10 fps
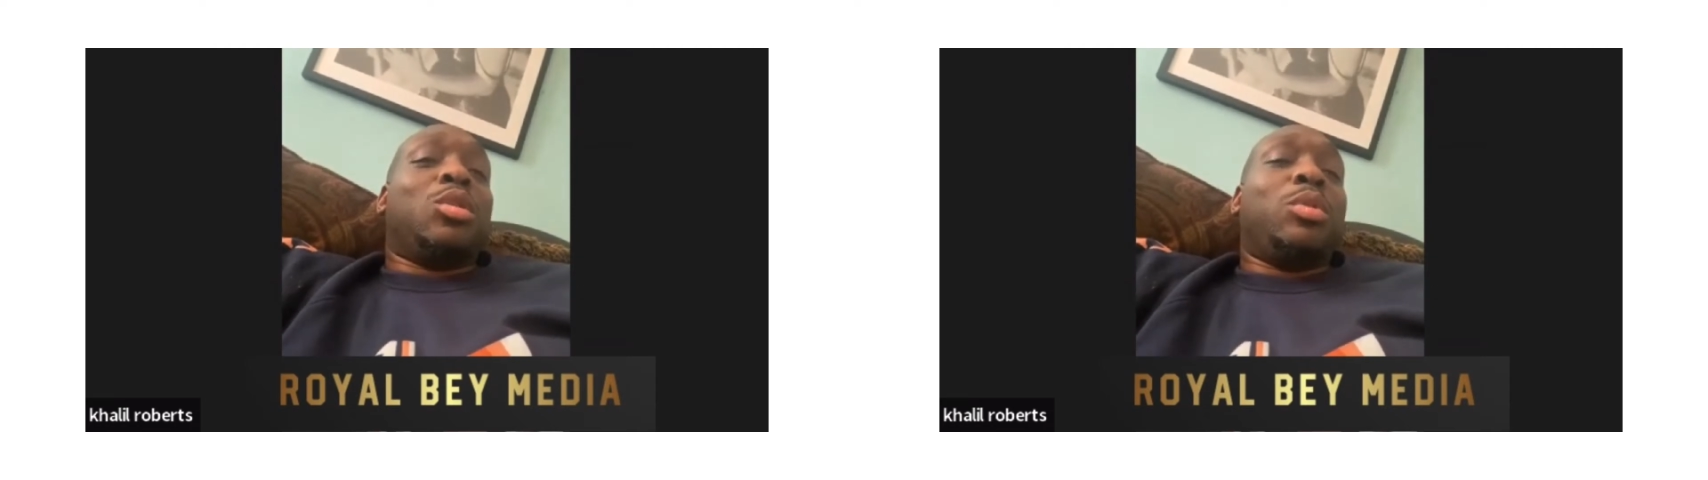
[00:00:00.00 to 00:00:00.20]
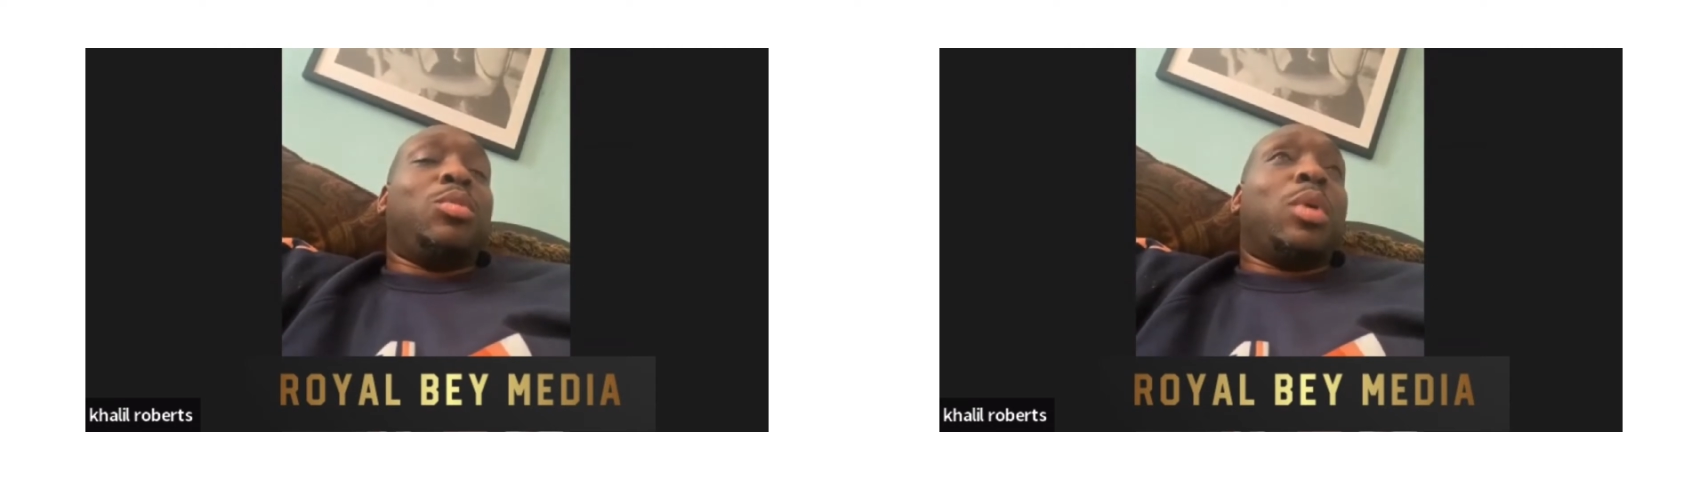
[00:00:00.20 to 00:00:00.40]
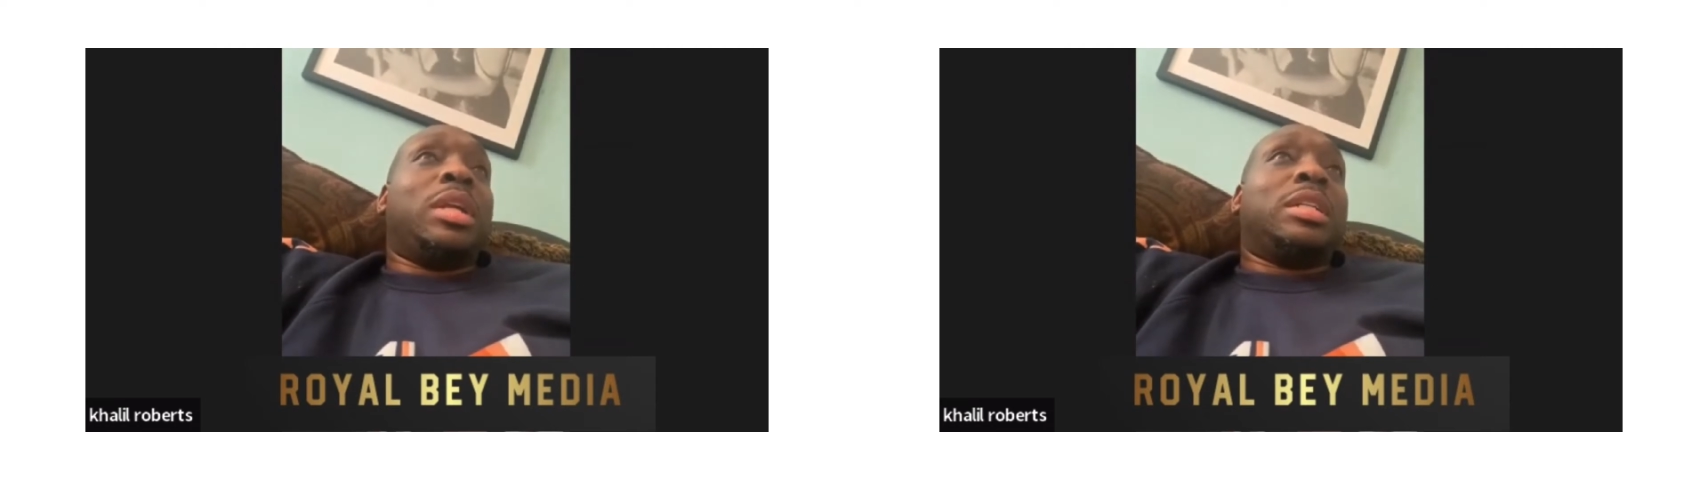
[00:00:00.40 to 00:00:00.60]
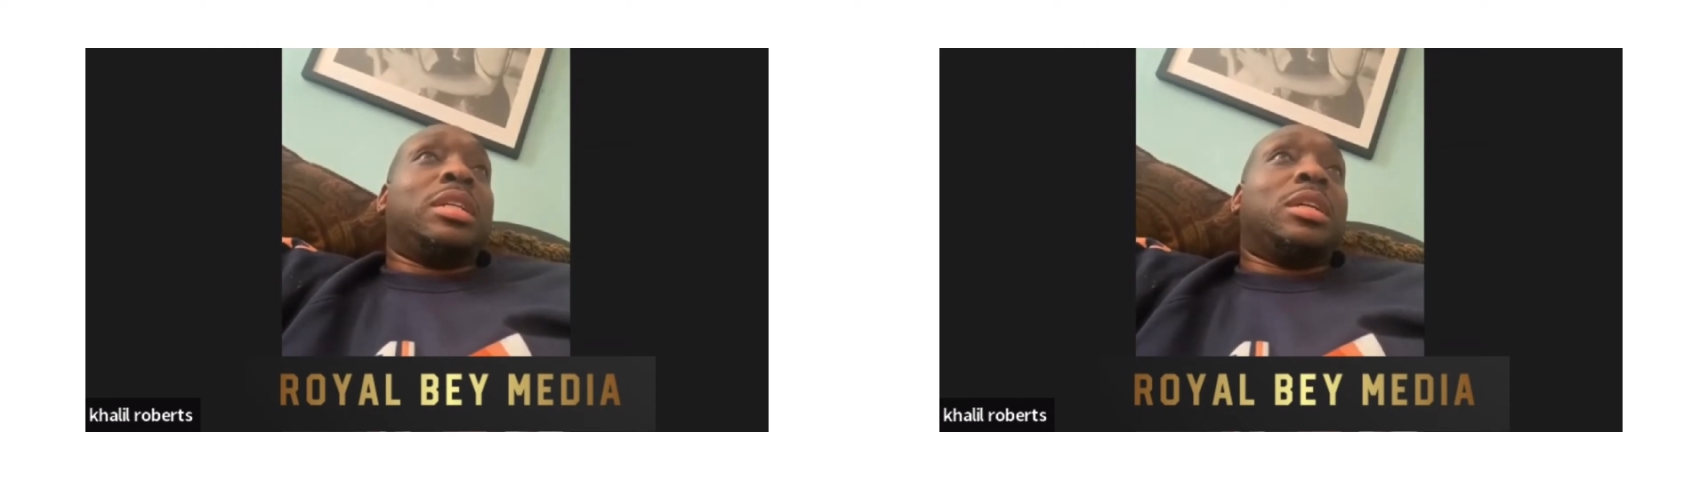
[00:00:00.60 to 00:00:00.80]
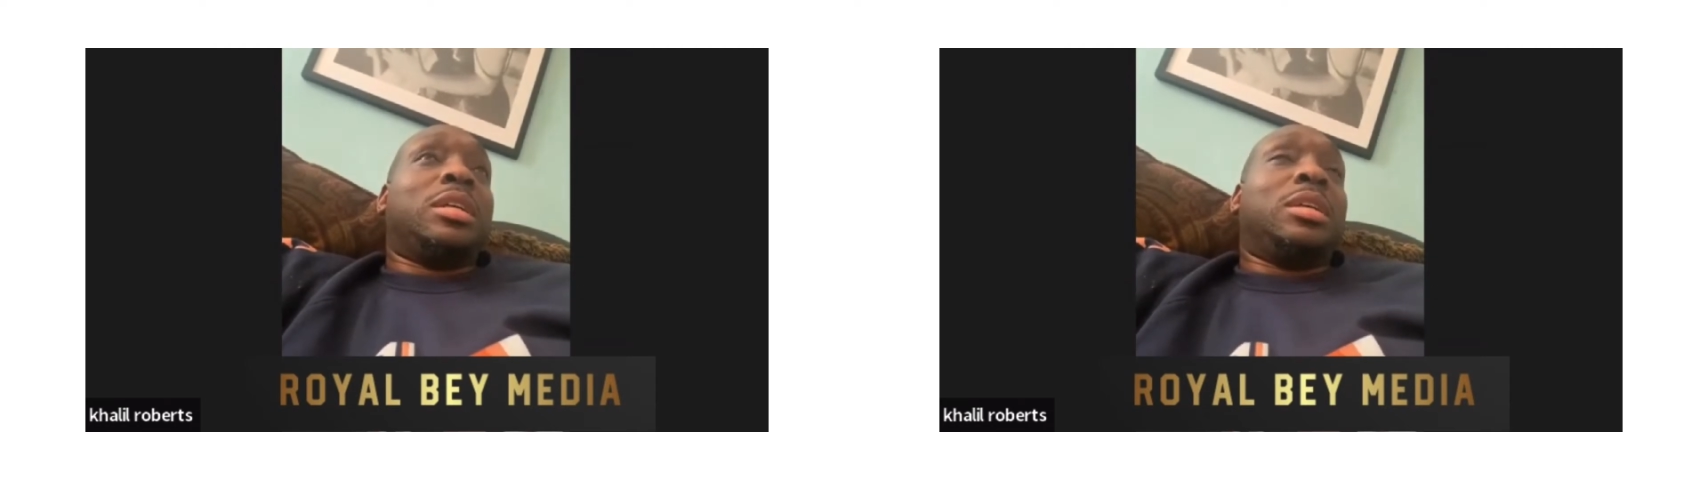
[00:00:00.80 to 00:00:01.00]
we wanted
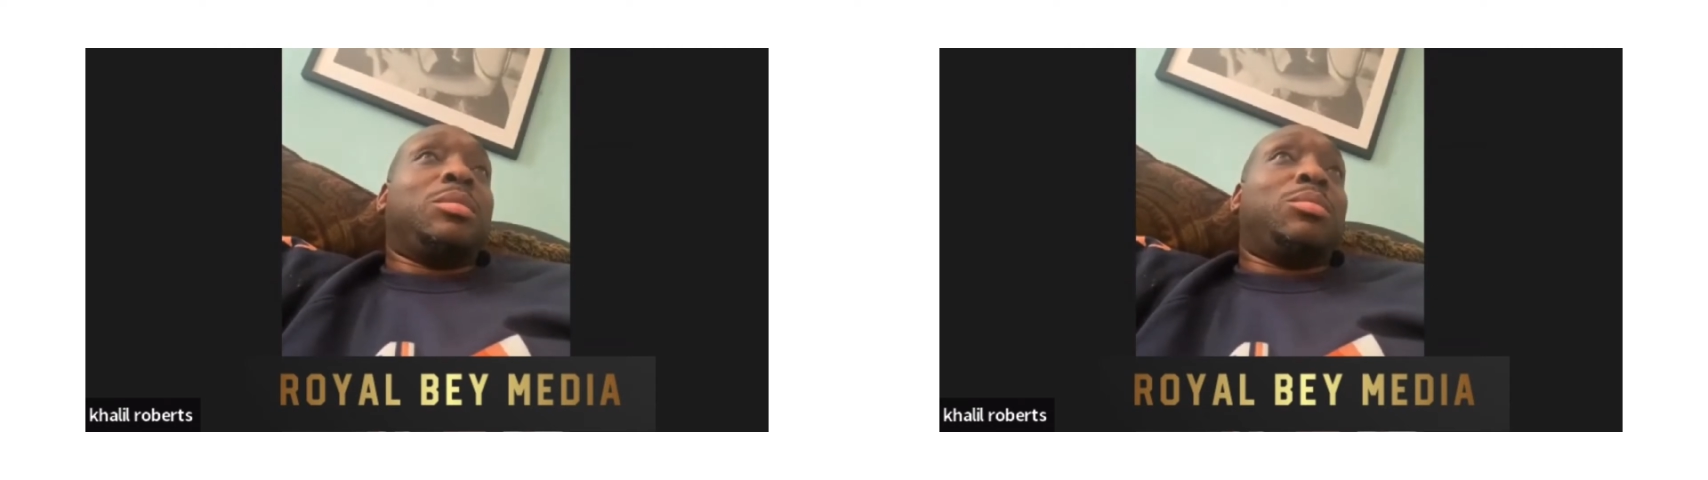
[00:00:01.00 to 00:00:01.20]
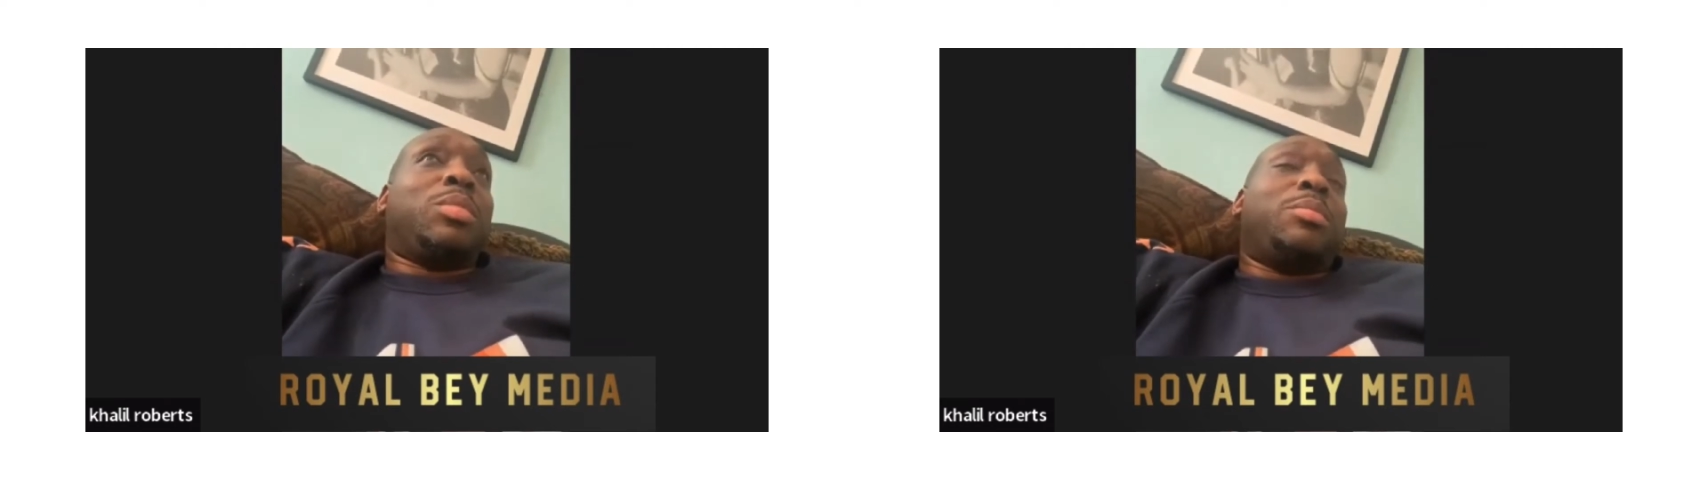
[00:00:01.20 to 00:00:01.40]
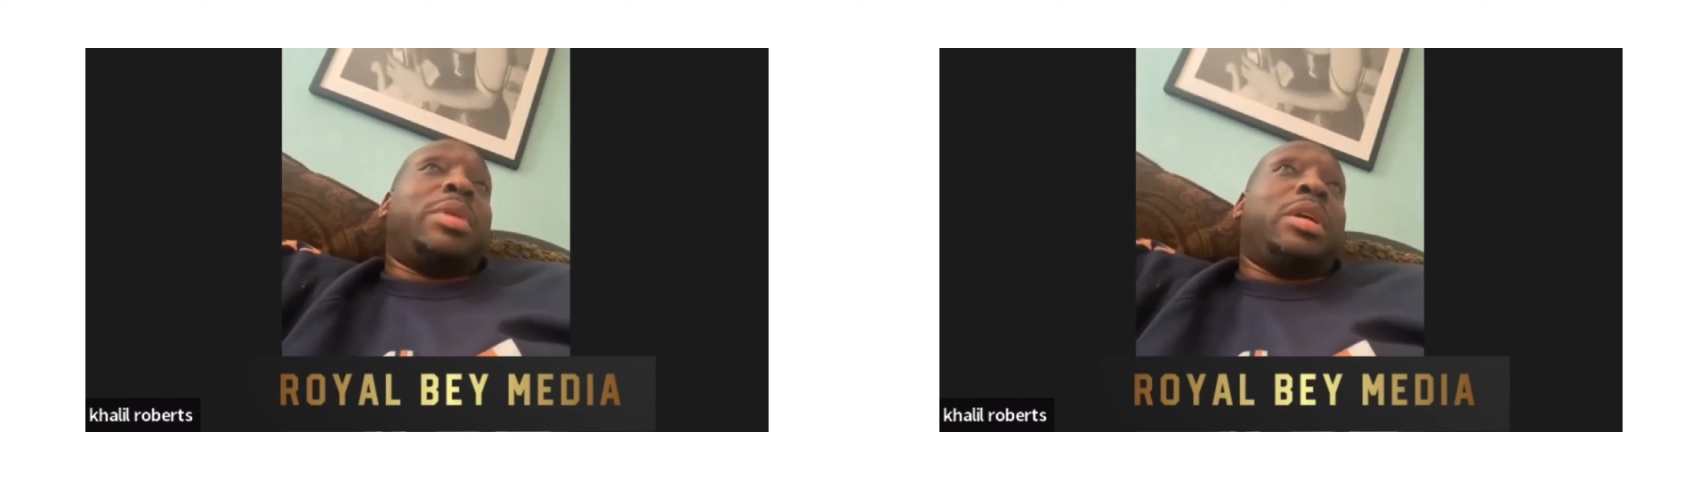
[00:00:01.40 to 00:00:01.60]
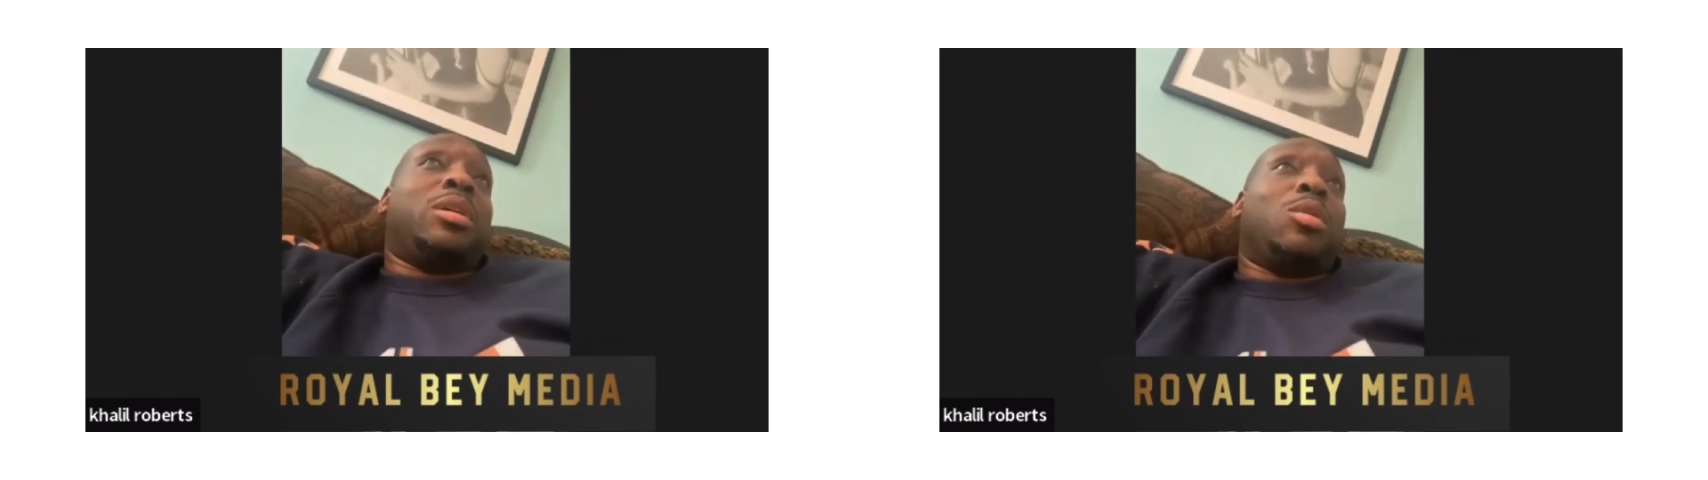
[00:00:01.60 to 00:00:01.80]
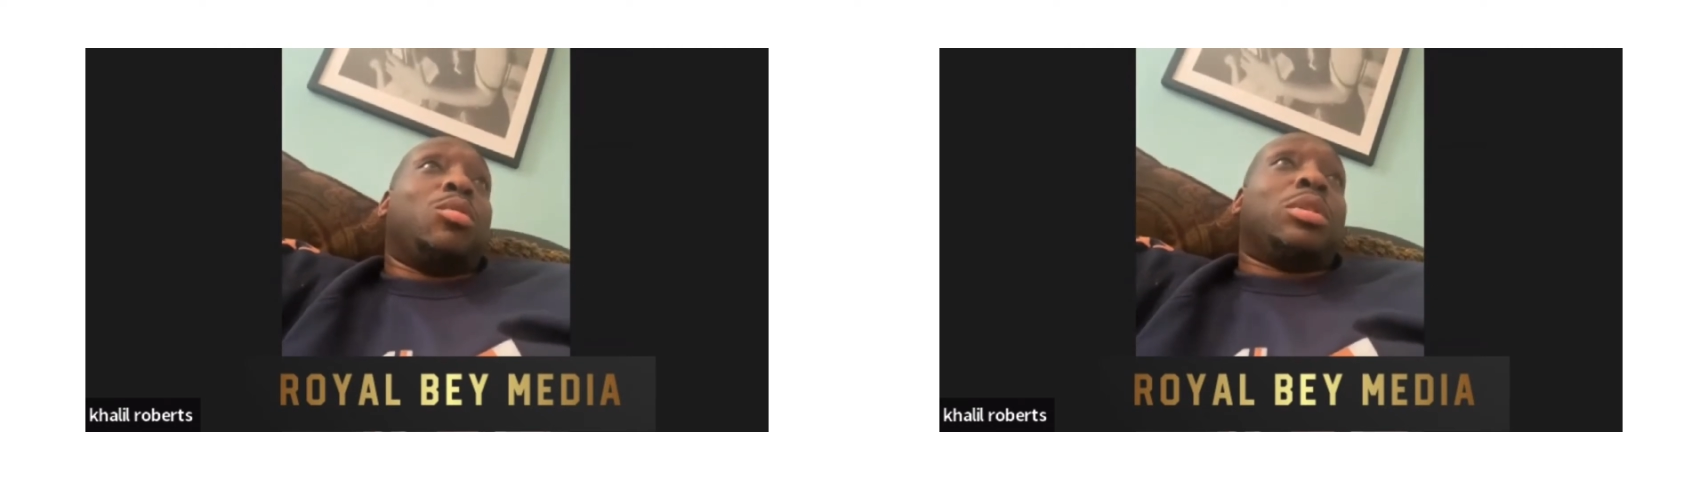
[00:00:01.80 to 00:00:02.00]
to
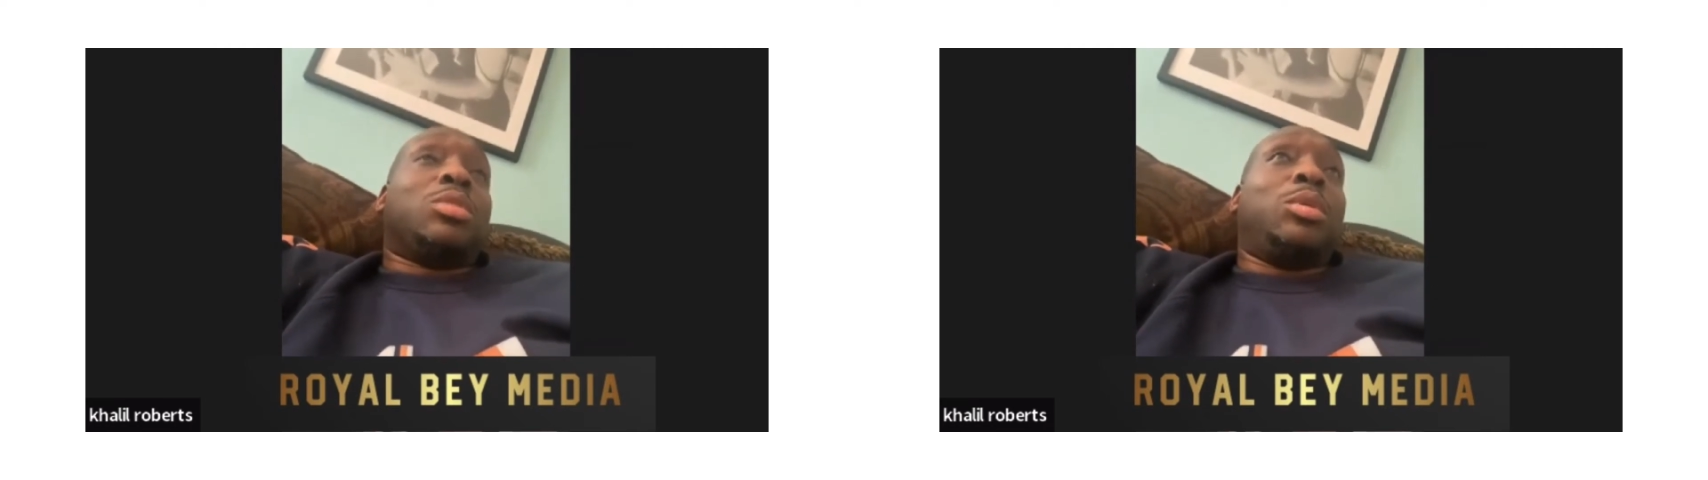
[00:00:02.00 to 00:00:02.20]
appear older.